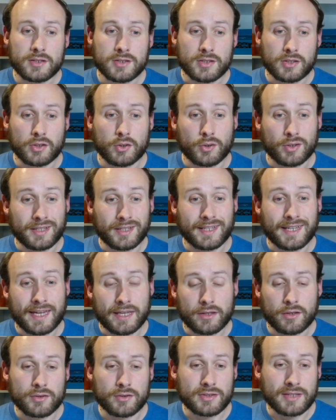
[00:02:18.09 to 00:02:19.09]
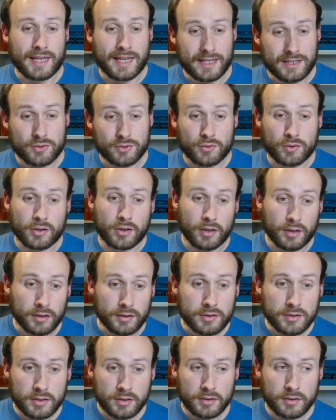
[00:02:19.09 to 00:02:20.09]
So you're going to get those extra
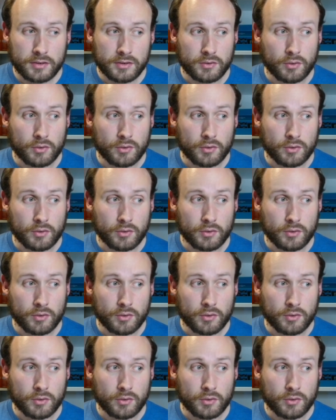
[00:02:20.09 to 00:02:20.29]
cards,